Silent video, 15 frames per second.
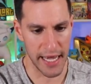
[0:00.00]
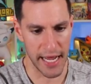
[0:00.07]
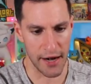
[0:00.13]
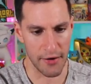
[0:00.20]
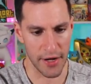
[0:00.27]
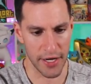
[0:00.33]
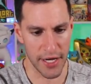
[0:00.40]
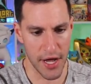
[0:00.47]

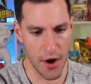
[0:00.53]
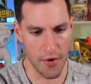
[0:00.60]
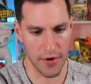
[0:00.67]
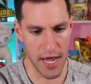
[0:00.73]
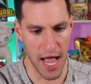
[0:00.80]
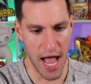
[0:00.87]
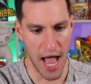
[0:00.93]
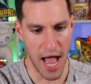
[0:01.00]

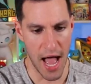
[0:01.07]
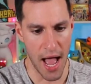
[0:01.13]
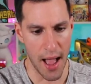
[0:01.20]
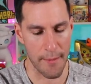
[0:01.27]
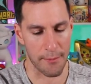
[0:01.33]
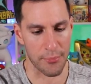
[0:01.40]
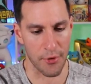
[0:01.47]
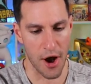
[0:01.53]

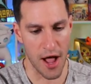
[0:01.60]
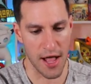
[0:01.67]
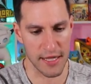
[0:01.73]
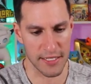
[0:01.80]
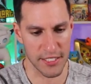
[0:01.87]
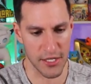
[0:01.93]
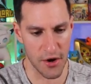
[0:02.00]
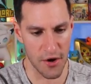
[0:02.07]
Arrokuda,
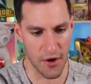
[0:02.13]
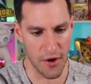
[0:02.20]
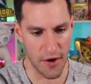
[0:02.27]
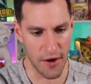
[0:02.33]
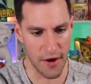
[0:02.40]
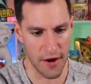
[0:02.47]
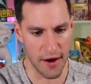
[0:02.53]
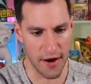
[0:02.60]

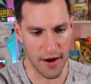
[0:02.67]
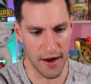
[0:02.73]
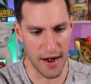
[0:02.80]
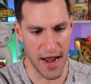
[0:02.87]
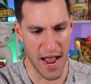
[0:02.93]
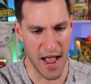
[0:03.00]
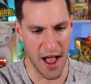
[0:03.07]
Bronzor,